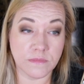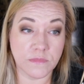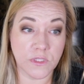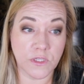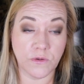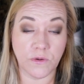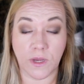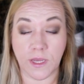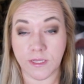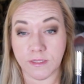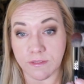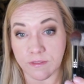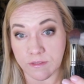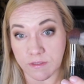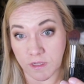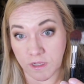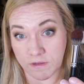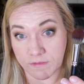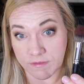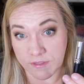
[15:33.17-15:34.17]
US,
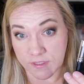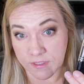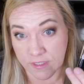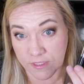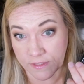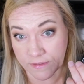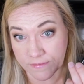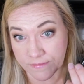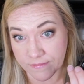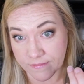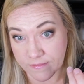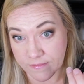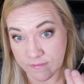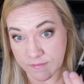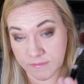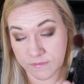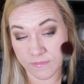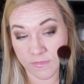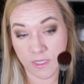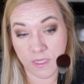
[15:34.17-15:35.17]
obviously.
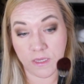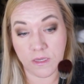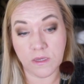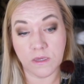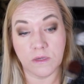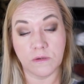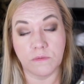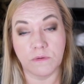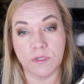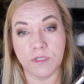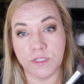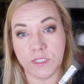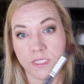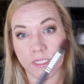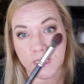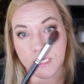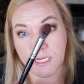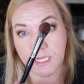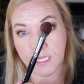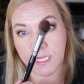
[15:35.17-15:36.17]
Which
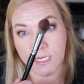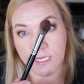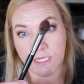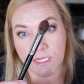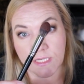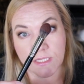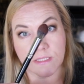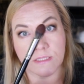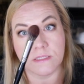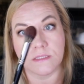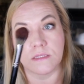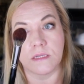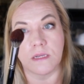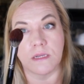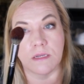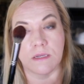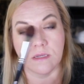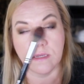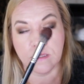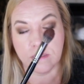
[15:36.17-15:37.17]
in Canadian is
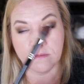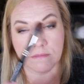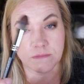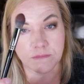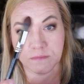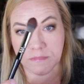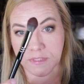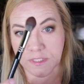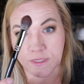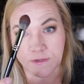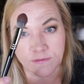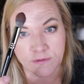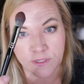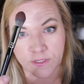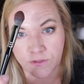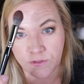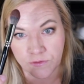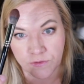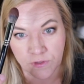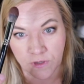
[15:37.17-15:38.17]

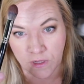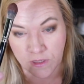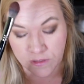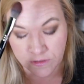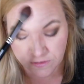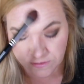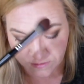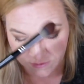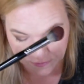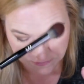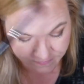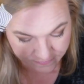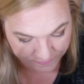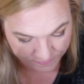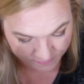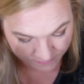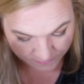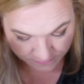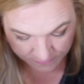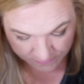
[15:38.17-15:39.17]
$72.
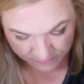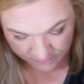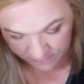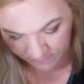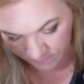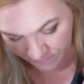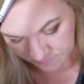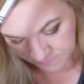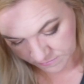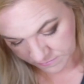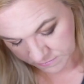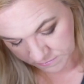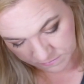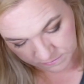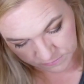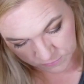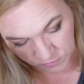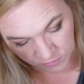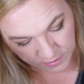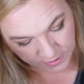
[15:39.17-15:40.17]

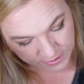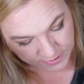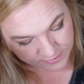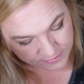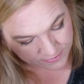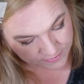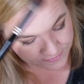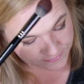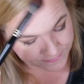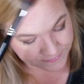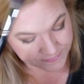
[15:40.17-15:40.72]
More or less.